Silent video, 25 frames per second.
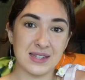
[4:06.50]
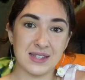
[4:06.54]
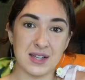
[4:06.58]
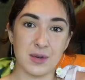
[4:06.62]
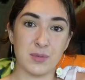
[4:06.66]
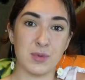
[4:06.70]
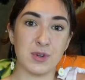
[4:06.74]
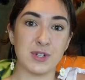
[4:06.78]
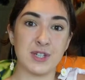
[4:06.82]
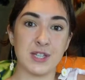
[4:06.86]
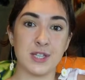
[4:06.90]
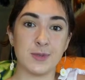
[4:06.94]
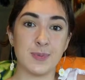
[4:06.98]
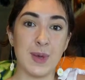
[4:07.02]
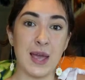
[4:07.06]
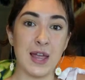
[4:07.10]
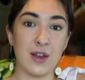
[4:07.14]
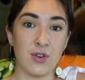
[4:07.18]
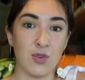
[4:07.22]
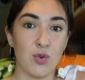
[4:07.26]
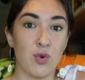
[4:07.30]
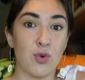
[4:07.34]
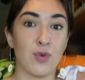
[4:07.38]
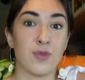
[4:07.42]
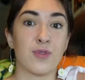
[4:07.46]
someone to
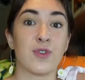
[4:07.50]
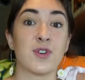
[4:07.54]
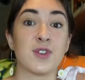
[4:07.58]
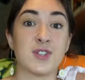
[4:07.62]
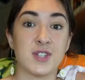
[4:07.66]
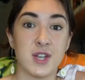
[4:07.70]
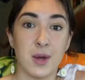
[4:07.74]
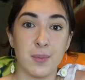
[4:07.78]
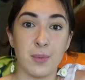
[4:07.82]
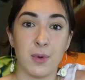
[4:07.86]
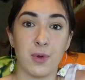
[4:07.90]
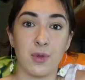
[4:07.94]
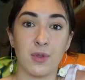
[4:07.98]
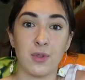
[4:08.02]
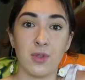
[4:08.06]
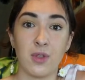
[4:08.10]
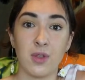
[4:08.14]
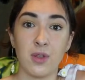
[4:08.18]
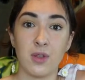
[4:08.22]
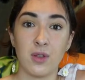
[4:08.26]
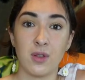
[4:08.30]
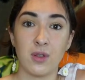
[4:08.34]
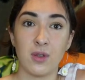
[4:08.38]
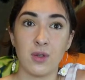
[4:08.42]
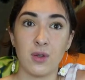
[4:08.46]
spend over double
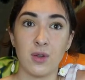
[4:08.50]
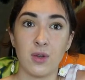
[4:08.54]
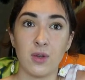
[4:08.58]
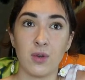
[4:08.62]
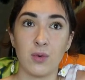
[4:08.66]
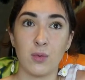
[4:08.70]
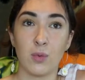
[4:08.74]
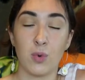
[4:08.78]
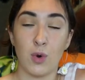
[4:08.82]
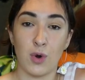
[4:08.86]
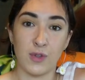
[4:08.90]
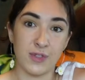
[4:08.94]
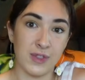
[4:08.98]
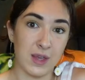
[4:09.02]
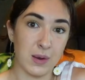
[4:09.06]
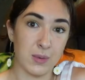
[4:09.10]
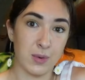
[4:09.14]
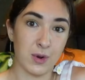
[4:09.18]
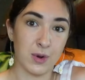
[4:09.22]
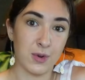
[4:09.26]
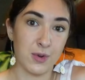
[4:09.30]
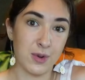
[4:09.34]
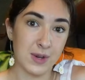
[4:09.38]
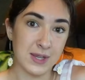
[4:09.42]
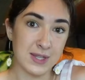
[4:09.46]
what they
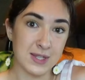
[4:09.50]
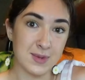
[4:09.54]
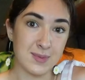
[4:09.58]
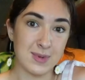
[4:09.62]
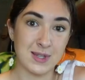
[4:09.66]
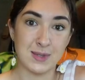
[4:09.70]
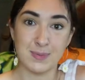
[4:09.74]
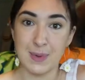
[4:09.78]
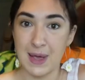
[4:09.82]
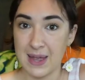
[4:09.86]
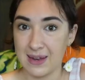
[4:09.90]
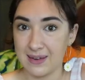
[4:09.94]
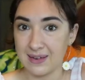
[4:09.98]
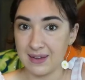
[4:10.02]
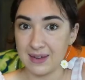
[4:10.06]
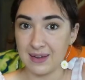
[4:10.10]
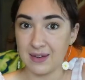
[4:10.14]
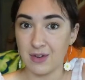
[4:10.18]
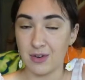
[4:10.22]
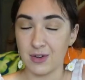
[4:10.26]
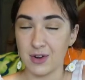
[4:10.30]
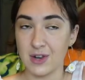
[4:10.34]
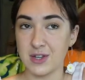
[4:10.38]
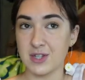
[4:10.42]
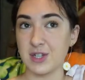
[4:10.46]
were going to be spending on a